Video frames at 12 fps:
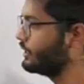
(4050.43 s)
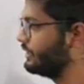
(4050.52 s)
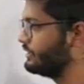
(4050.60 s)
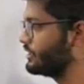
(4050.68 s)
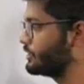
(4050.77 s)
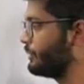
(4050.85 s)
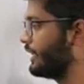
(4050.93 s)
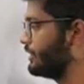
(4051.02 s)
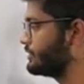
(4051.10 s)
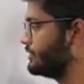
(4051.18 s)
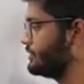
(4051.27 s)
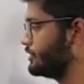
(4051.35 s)
This is
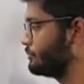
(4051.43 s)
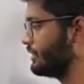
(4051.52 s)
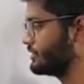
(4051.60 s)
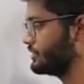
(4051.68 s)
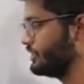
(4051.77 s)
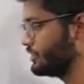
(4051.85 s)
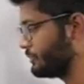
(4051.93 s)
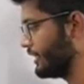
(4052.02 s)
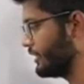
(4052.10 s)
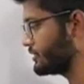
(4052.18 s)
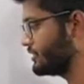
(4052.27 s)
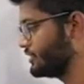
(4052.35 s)
minus, this is plus, this
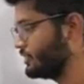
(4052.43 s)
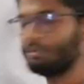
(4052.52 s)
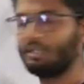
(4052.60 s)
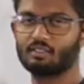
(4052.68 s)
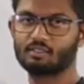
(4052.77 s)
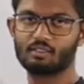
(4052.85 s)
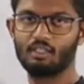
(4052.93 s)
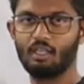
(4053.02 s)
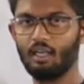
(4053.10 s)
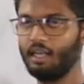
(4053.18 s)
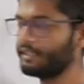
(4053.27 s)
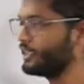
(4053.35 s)
minus, this is plus.
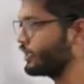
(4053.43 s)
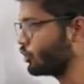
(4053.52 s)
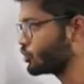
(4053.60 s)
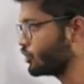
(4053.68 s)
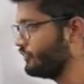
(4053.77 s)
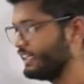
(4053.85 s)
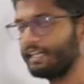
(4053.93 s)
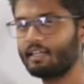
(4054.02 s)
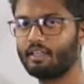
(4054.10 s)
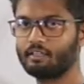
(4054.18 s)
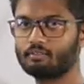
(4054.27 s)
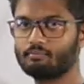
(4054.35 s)
Like that also we can
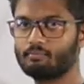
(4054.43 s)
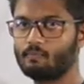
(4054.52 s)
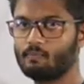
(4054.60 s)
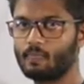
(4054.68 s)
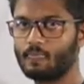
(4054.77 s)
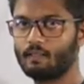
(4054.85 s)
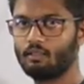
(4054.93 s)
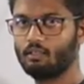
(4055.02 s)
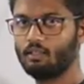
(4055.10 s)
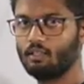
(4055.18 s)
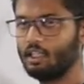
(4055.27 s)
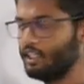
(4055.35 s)
take.
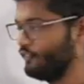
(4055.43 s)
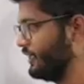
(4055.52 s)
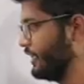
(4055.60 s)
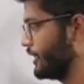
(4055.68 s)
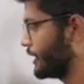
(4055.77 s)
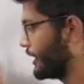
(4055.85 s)
If we didn't